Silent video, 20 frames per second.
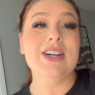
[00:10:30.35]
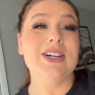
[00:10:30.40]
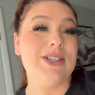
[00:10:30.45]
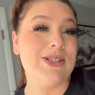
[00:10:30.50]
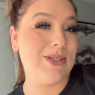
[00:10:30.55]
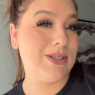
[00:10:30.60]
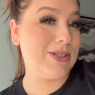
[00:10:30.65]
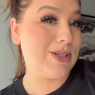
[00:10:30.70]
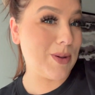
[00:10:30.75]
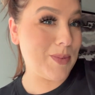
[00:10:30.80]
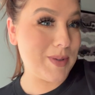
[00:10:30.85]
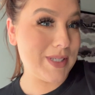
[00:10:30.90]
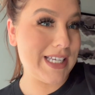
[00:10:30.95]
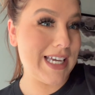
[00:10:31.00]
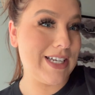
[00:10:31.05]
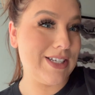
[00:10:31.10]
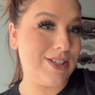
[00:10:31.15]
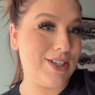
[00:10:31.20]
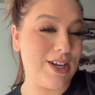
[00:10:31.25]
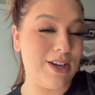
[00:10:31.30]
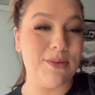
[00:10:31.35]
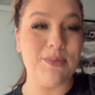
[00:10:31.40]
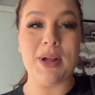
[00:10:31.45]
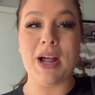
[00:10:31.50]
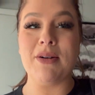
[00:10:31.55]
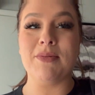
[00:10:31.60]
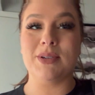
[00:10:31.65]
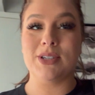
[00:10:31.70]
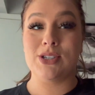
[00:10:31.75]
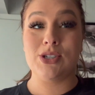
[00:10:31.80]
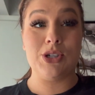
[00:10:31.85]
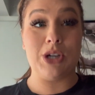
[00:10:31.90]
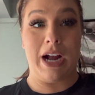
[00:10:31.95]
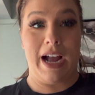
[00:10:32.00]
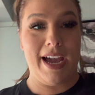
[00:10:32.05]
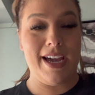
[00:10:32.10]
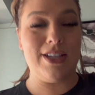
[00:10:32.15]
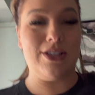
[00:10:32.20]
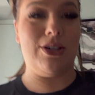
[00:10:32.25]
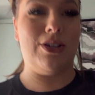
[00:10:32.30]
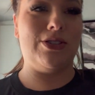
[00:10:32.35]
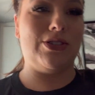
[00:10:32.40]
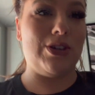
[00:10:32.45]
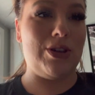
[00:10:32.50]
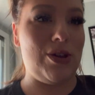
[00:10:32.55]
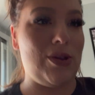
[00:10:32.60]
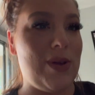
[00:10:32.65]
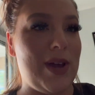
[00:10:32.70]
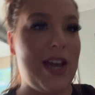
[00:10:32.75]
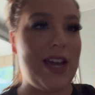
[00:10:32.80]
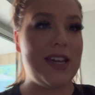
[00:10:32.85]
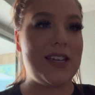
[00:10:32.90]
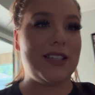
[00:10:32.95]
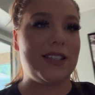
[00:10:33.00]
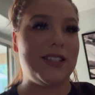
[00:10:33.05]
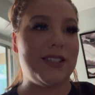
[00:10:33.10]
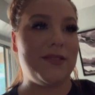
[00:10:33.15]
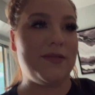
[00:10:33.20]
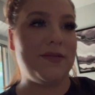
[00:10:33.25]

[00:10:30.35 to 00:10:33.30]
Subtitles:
So let's hope it tastes good, but I'm gonna try it, so I'll show you guys.